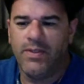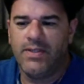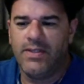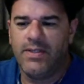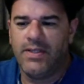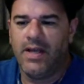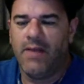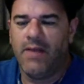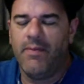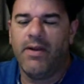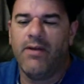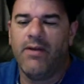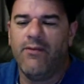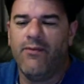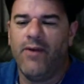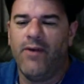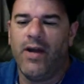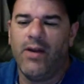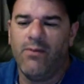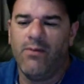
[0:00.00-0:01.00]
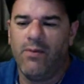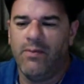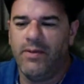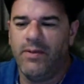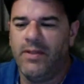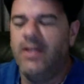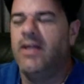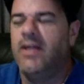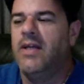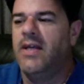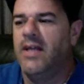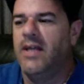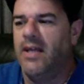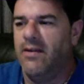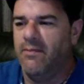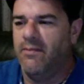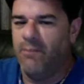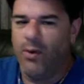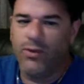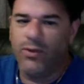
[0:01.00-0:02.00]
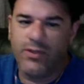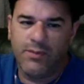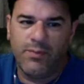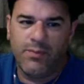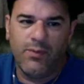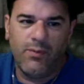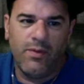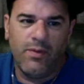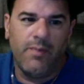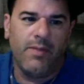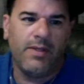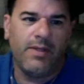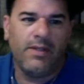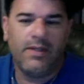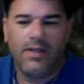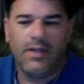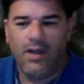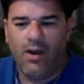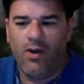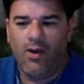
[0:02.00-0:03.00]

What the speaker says: See, how am I gonna find a woman if multiple women are